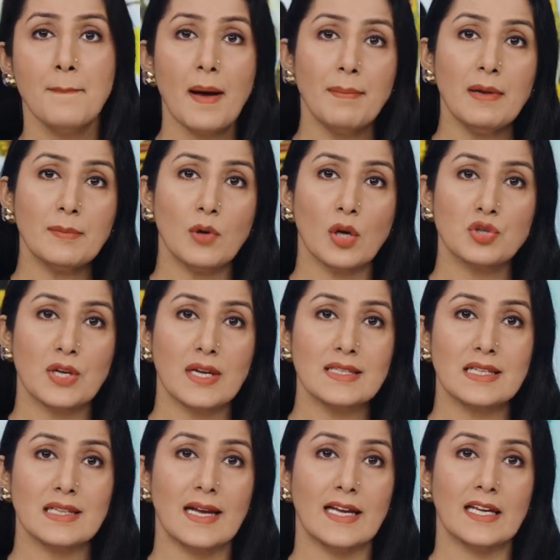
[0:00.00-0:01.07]
Public
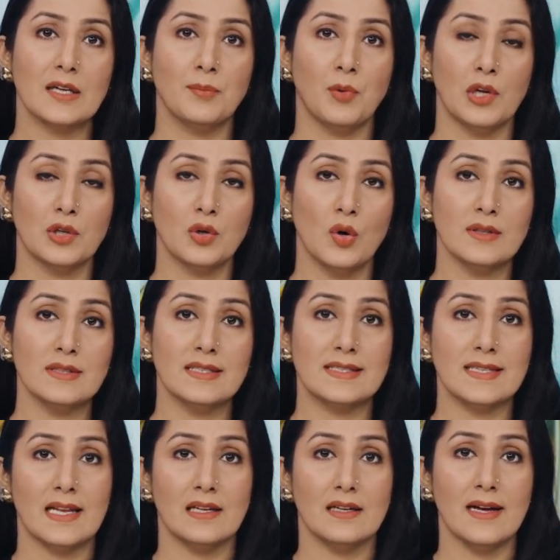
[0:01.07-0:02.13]
blockchains like Polygon,
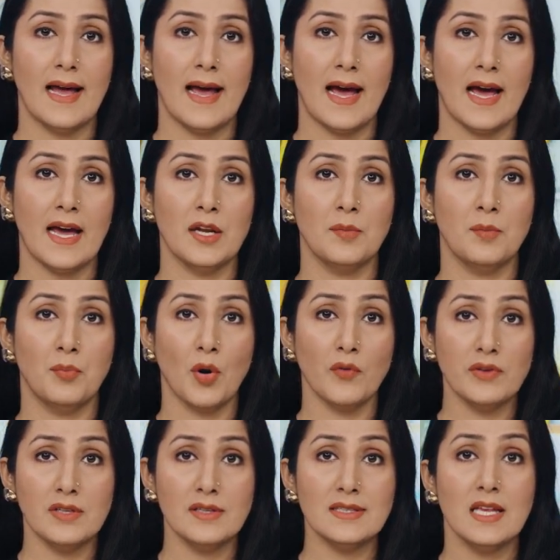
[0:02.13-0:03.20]
Stellar and
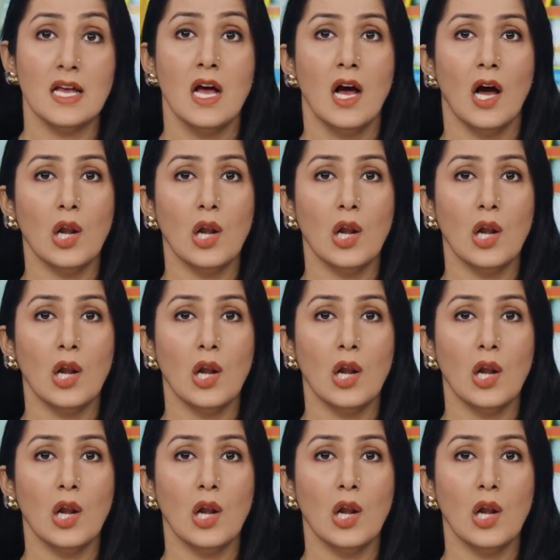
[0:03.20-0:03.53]
Provenance,